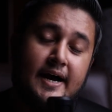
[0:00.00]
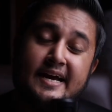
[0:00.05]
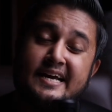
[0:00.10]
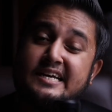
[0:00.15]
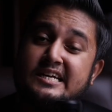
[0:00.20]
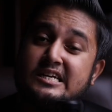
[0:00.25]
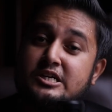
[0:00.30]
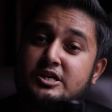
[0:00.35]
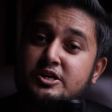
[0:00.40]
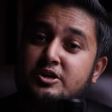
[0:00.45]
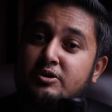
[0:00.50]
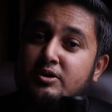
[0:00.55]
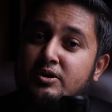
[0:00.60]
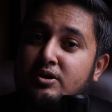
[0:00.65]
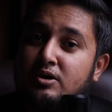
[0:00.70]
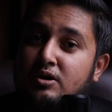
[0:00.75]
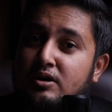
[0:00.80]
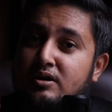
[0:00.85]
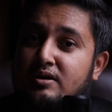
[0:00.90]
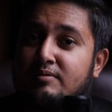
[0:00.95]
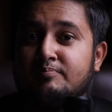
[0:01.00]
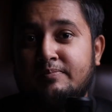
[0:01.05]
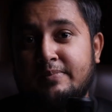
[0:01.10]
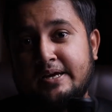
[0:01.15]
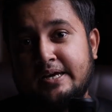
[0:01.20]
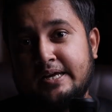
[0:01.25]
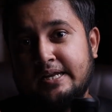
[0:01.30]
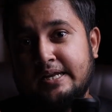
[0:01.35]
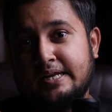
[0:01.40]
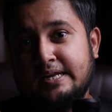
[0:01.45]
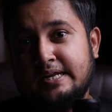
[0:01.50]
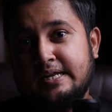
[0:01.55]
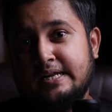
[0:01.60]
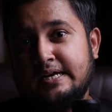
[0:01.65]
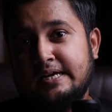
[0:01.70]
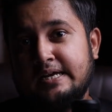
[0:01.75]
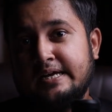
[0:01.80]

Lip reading: I do not mean